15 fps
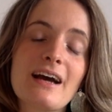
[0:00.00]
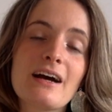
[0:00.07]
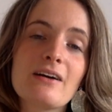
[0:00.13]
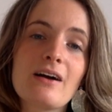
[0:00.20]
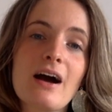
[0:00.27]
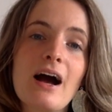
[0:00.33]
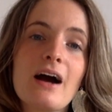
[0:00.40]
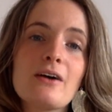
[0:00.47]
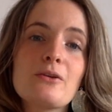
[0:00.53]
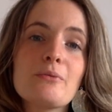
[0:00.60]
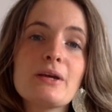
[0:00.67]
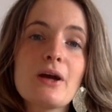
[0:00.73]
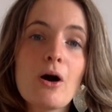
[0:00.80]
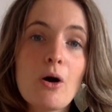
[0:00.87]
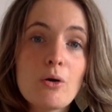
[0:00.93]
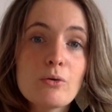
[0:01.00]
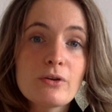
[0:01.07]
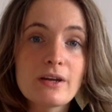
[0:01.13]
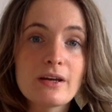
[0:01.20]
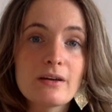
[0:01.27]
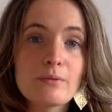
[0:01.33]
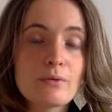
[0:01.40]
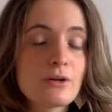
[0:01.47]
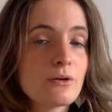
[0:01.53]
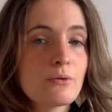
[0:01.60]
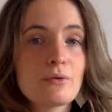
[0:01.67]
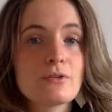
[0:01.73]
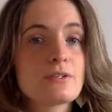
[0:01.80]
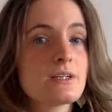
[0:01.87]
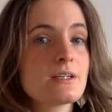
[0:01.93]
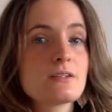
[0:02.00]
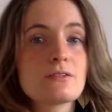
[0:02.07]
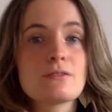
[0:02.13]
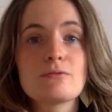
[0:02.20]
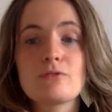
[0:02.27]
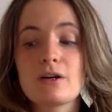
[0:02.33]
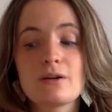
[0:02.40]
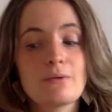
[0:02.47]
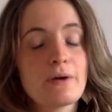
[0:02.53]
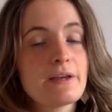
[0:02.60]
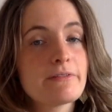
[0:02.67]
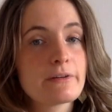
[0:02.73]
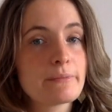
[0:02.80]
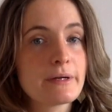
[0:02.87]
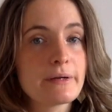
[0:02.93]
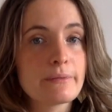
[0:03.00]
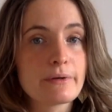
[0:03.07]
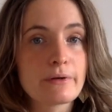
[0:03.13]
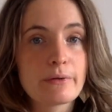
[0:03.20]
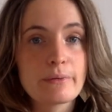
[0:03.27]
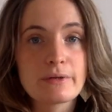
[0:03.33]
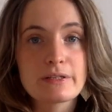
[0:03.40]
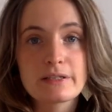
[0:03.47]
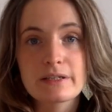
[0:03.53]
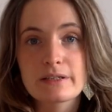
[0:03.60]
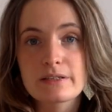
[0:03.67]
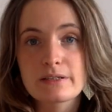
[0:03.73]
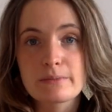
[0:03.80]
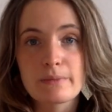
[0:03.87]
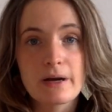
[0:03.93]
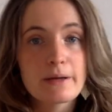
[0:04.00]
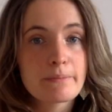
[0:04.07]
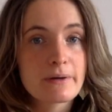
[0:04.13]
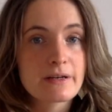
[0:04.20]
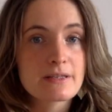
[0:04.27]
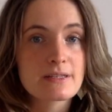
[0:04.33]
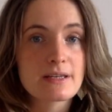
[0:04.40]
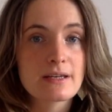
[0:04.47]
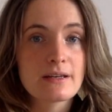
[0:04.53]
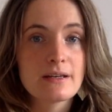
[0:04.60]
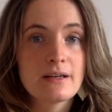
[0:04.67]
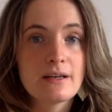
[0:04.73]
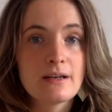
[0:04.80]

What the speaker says: How do we hold it? We're not wanting to run away from it, we're not wanting to bypass it,